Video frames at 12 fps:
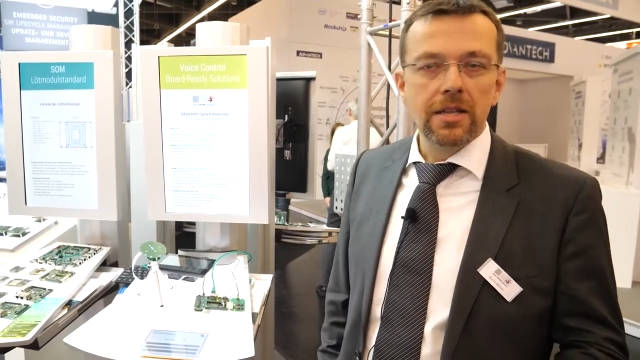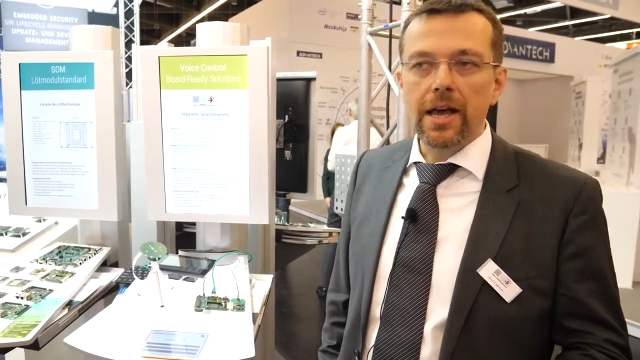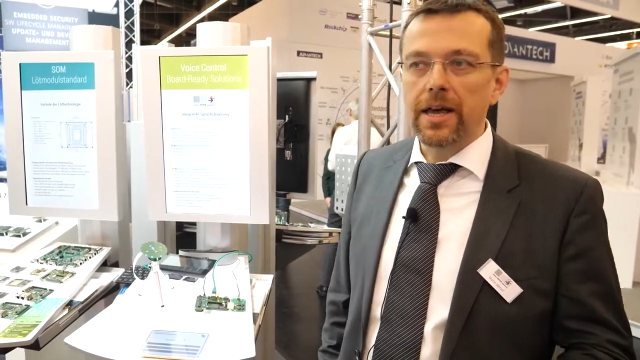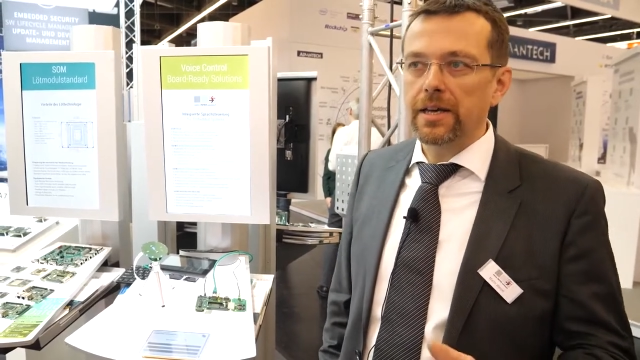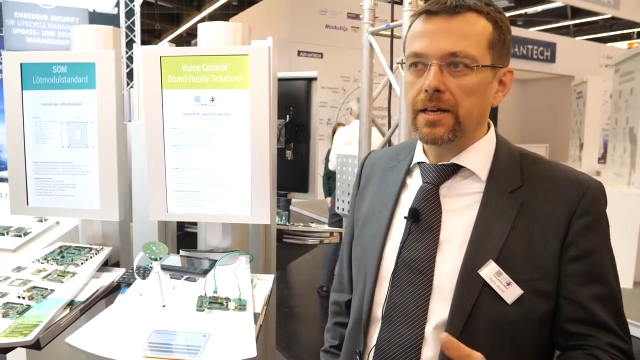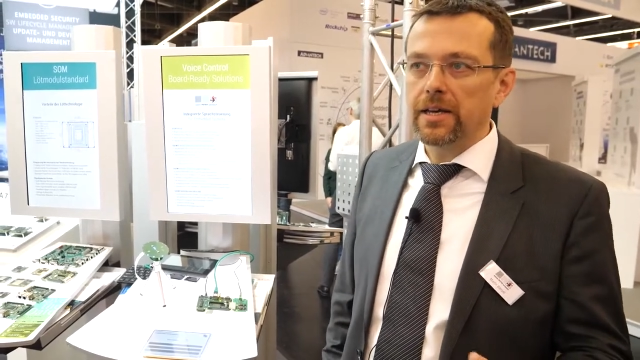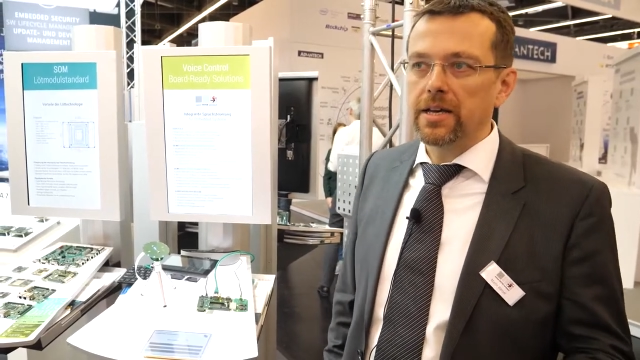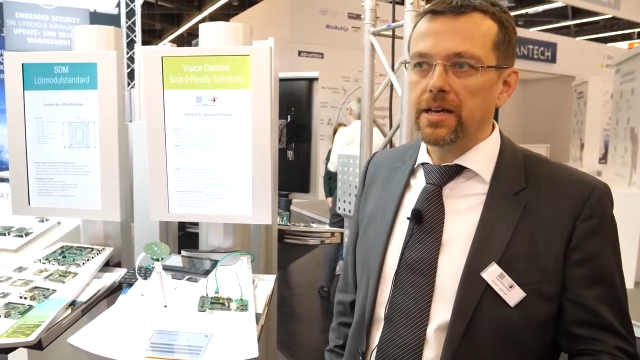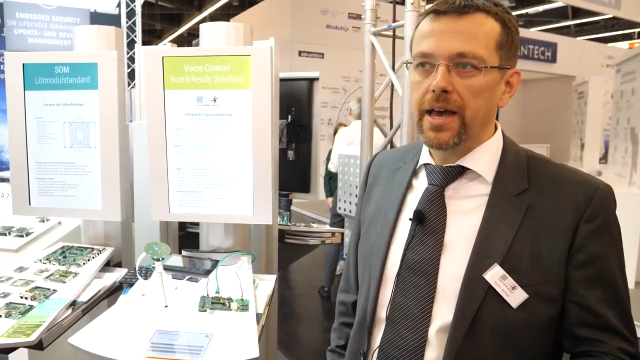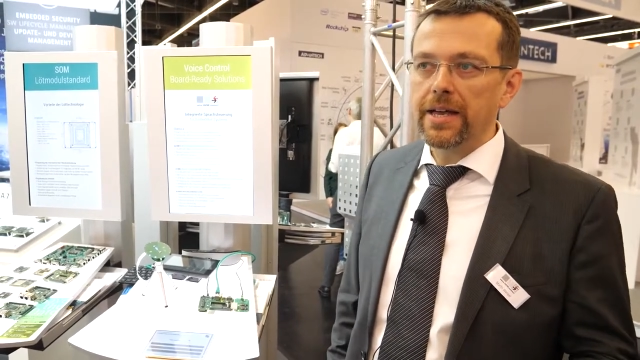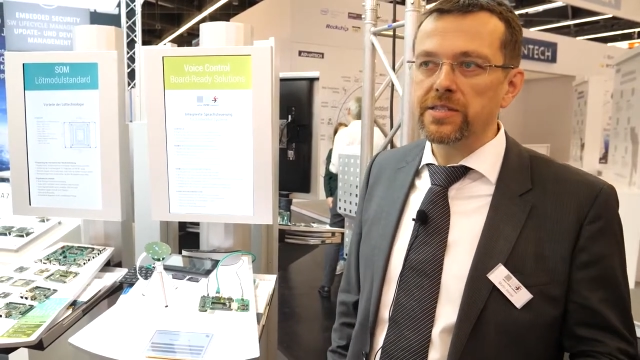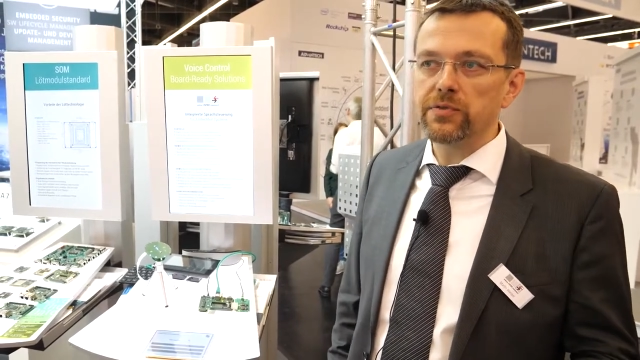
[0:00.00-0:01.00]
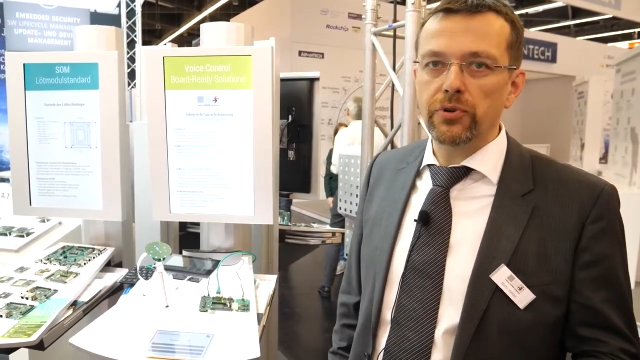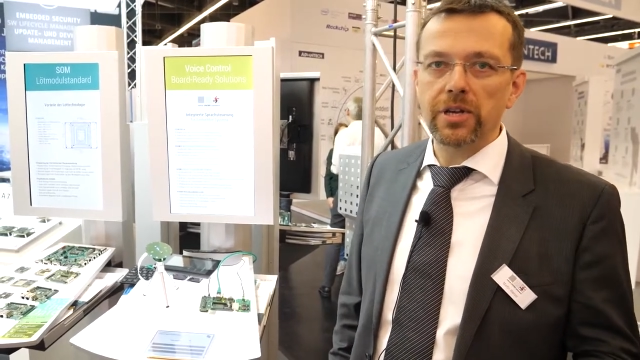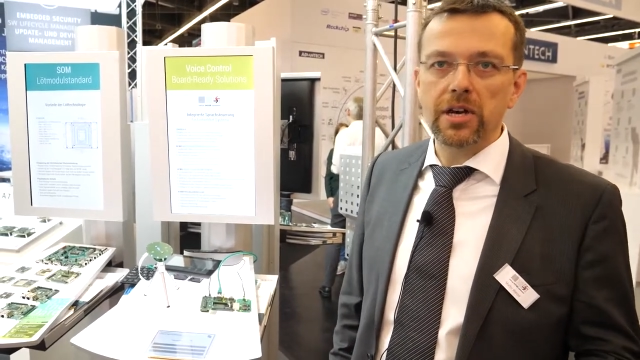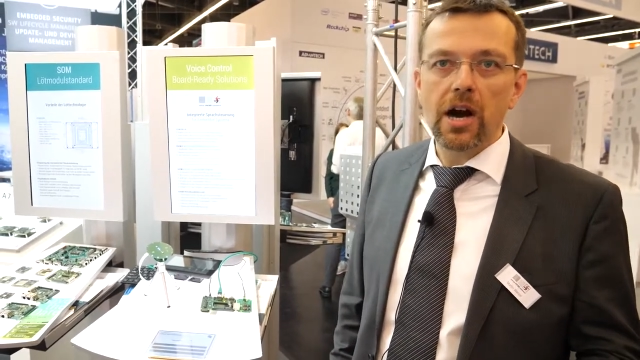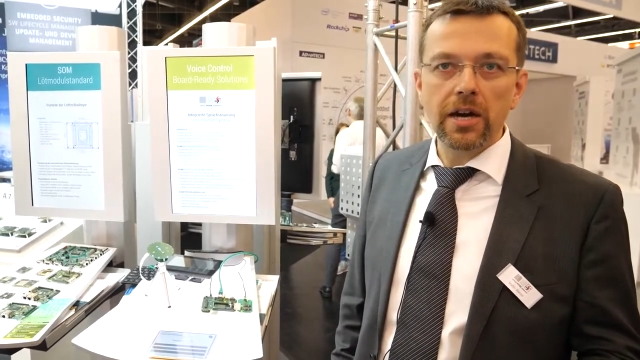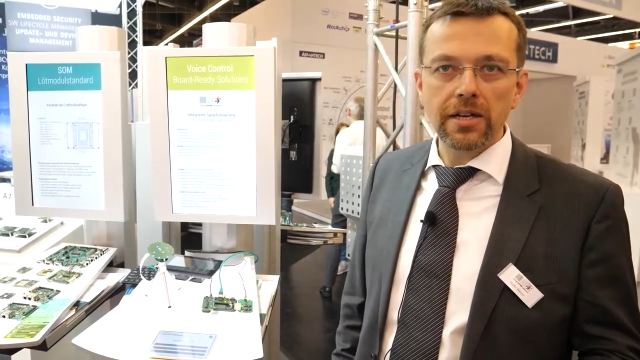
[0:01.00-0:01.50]
like a
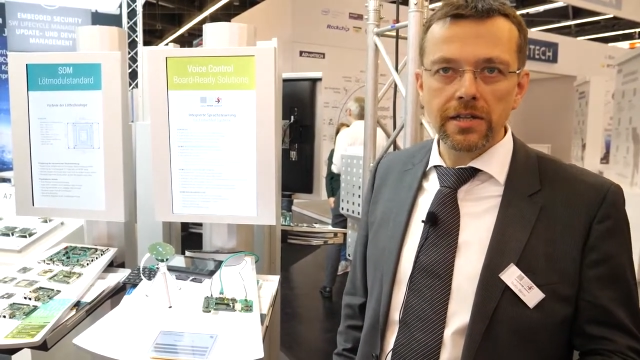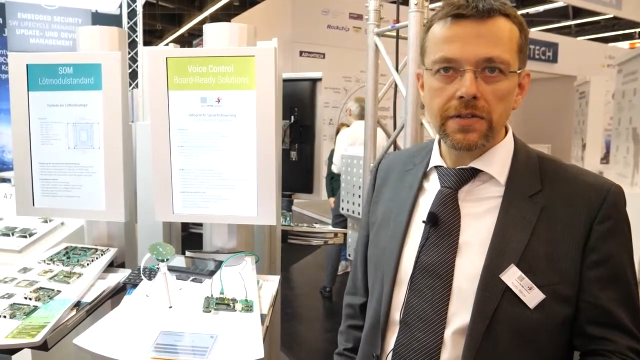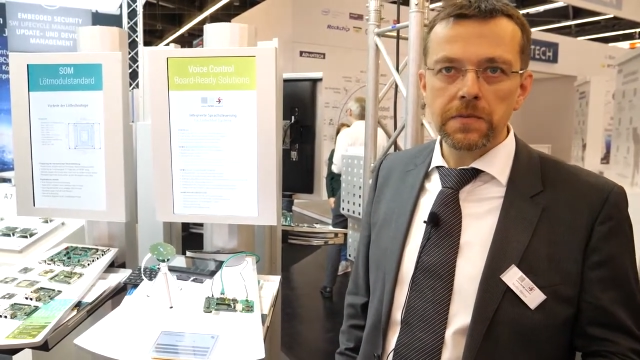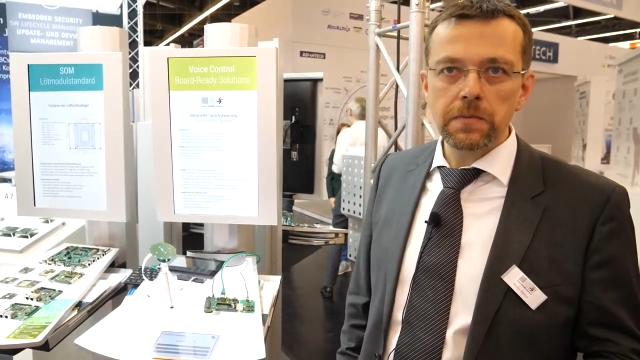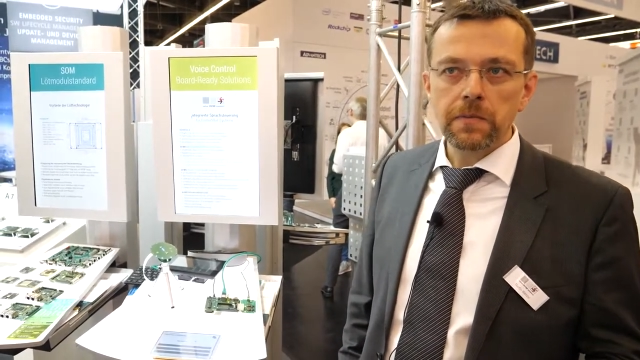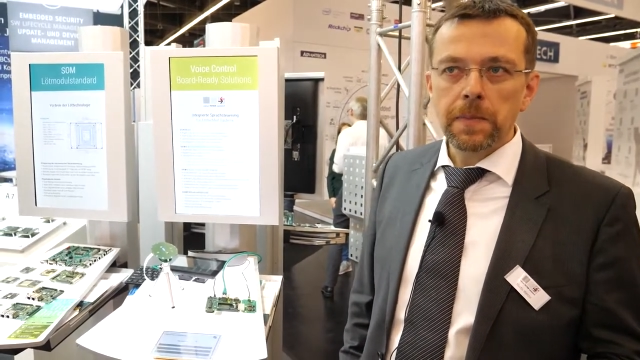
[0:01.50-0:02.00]
hands-free car kit,